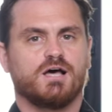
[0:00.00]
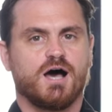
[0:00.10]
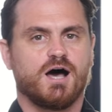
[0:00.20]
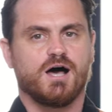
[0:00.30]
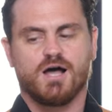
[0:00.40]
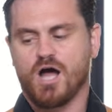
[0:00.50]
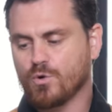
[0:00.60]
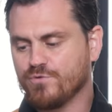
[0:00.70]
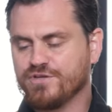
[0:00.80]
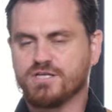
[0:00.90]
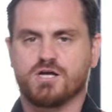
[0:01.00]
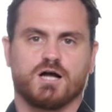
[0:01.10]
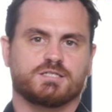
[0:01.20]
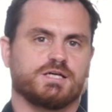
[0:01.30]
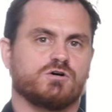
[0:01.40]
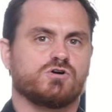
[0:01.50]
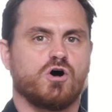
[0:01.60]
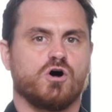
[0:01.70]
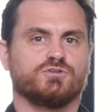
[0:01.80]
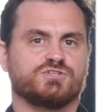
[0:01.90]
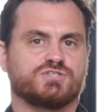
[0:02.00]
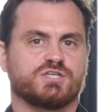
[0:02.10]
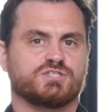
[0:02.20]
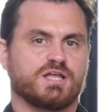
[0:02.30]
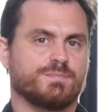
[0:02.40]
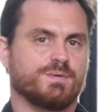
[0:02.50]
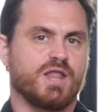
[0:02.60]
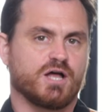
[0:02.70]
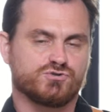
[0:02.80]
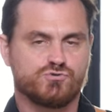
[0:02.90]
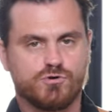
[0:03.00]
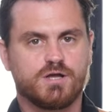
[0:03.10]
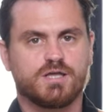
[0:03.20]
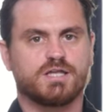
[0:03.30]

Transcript: Aquavit cocktail called Systema Naturae.